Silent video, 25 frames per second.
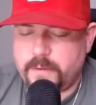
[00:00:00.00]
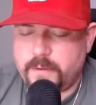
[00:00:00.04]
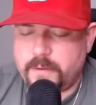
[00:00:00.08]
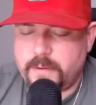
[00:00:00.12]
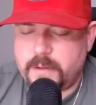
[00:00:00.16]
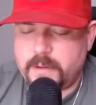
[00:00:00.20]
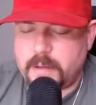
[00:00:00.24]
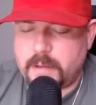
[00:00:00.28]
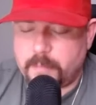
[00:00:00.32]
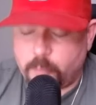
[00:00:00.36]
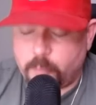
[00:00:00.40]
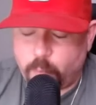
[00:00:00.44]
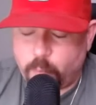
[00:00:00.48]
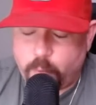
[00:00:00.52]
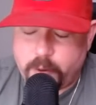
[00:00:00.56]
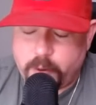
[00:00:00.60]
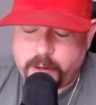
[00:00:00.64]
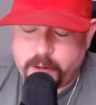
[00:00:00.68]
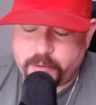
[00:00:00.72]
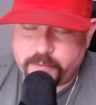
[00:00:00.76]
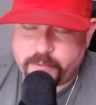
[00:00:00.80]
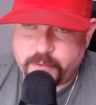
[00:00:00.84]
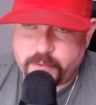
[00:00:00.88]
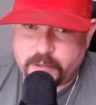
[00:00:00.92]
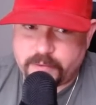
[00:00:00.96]
number
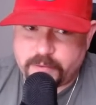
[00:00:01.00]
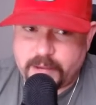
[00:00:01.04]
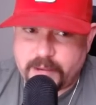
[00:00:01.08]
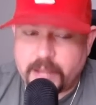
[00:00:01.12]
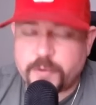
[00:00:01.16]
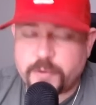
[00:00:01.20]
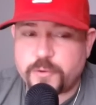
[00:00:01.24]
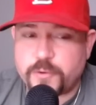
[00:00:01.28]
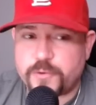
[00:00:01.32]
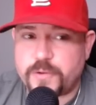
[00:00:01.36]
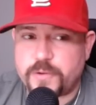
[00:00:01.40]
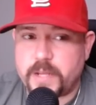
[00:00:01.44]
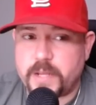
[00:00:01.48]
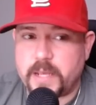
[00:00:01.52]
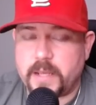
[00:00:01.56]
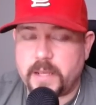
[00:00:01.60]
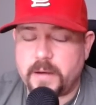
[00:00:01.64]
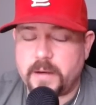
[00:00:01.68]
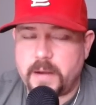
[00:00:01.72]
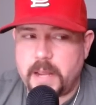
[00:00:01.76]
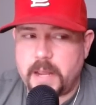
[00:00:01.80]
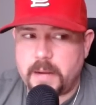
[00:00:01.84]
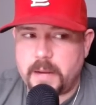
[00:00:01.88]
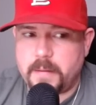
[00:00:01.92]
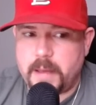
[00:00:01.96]
one, it's
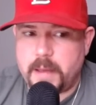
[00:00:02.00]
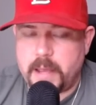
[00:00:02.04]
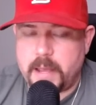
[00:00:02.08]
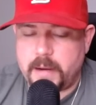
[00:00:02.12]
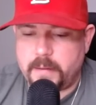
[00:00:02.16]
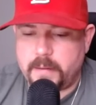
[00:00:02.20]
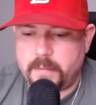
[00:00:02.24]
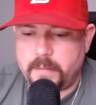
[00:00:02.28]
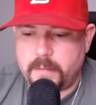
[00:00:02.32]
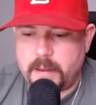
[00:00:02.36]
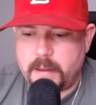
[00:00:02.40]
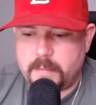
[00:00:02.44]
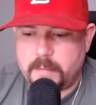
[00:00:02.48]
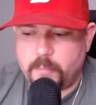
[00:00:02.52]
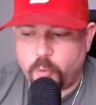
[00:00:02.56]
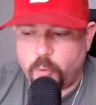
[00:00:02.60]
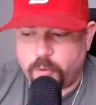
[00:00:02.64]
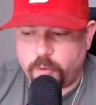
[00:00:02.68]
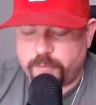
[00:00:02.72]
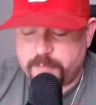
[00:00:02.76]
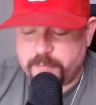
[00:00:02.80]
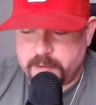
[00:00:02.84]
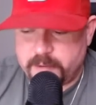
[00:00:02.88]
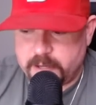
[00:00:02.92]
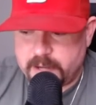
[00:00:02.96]
interesting and
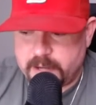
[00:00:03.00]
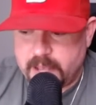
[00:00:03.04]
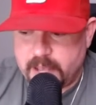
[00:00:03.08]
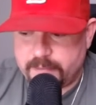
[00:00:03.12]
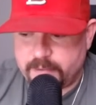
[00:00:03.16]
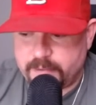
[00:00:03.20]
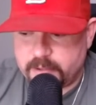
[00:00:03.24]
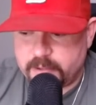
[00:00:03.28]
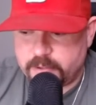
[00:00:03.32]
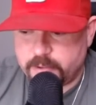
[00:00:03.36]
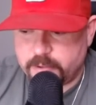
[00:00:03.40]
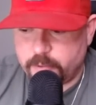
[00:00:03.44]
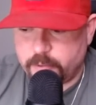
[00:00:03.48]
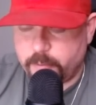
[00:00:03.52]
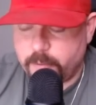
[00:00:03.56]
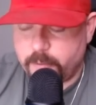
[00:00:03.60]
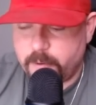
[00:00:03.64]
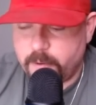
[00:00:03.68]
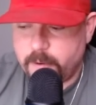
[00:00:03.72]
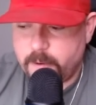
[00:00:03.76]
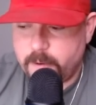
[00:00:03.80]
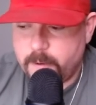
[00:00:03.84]
more for me to dive into.